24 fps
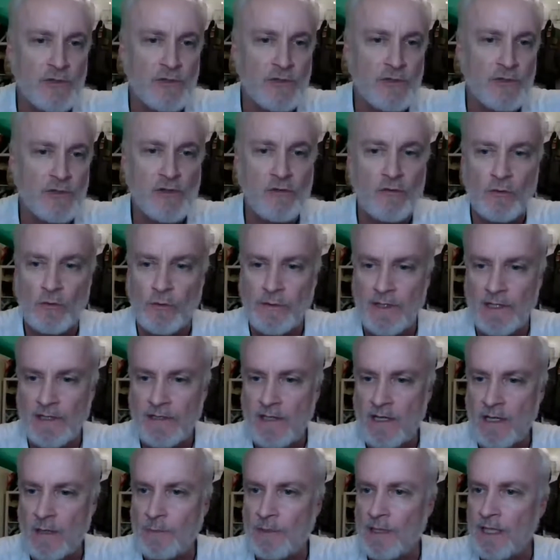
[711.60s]
screwing this
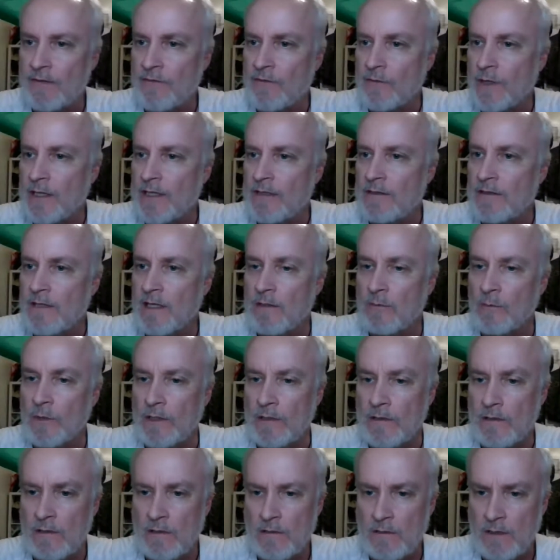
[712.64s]
up left, right, and
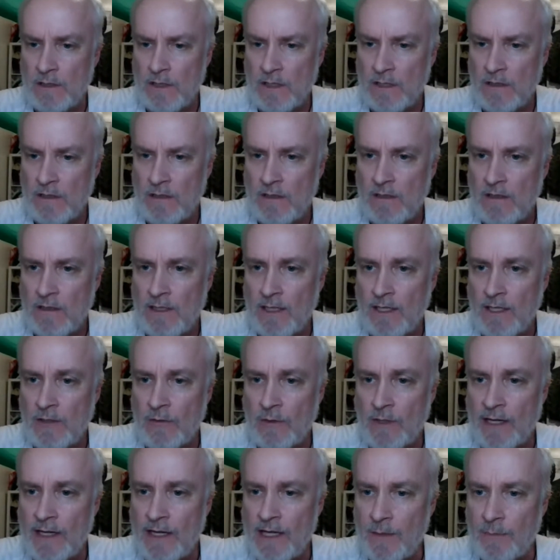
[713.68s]
sideways. How
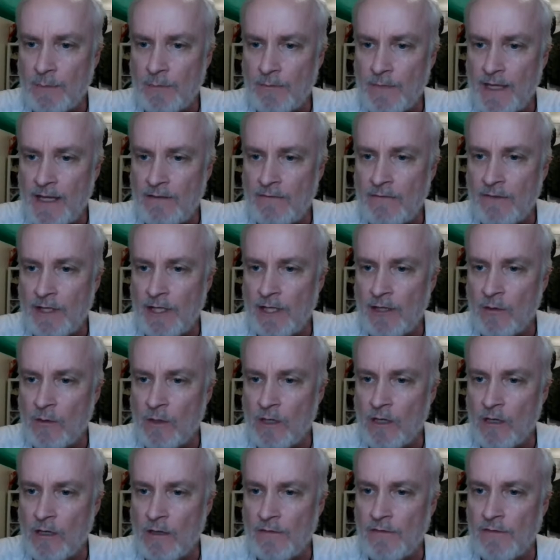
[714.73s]
do I get that video
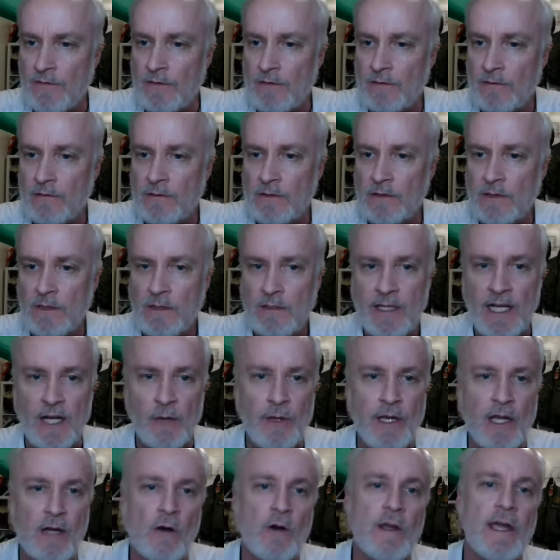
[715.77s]
off? There
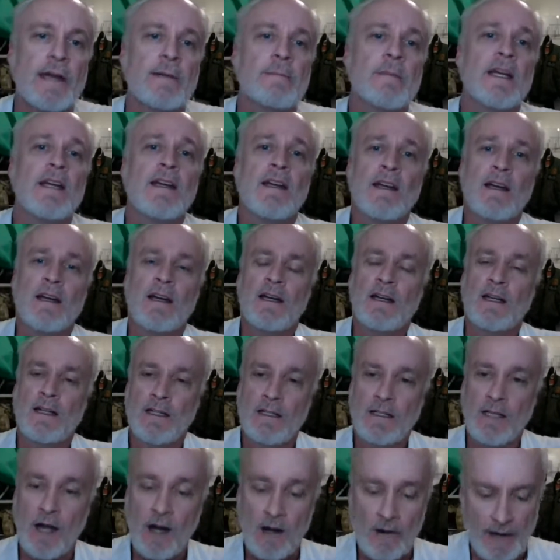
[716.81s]
we go. Okay.
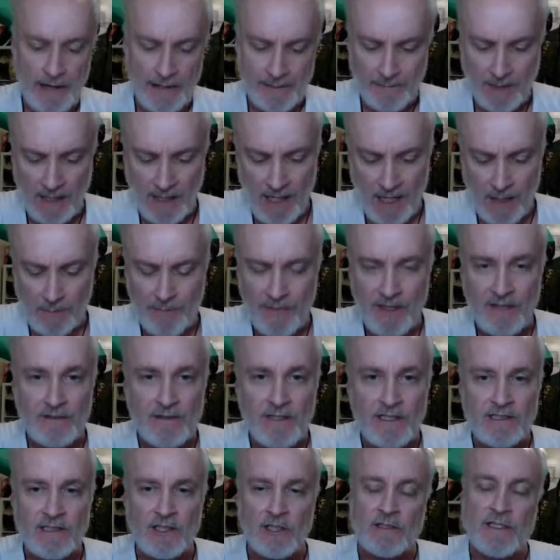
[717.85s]
All right.
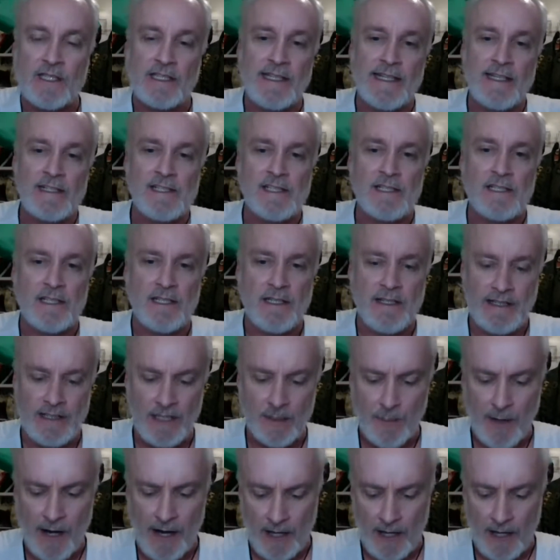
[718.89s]
Look, the link's in the